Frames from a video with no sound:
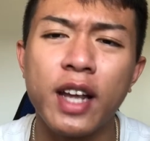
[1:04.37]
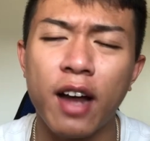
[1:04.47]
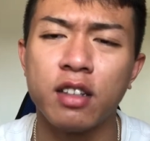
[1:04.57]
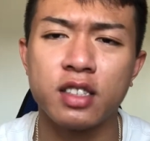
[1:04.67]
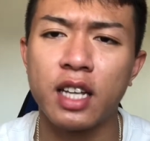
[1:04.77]

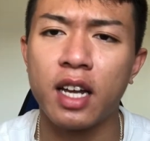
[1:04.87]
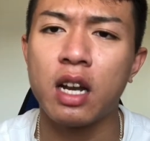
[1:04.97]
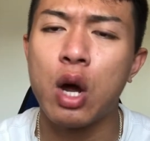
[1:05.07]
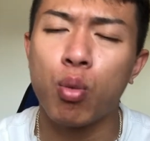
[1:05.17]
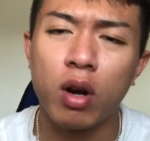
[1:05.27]
understand
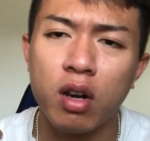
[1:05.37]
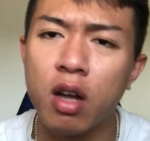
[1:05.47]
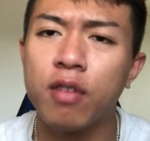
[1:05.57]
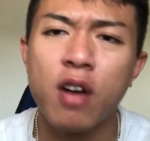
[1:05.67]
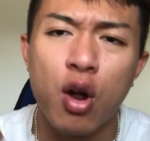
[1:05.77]
what
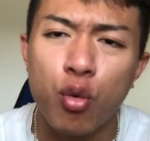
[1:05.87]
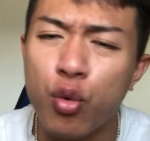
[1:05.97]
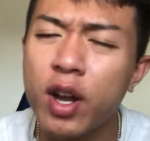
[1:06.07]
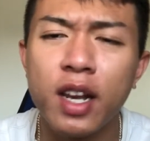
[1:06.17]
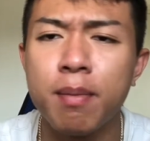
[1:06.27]
love
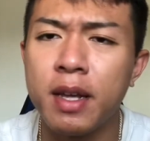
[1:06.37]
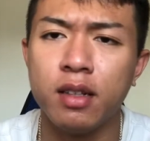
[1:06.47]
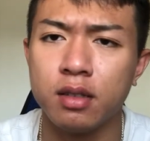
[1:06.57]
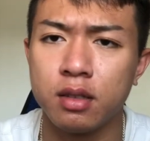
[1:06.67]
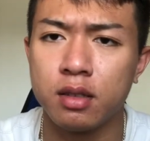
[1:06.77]
really
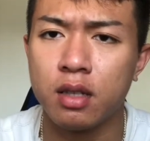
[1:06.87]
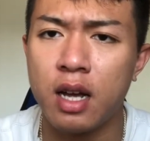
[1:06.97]
means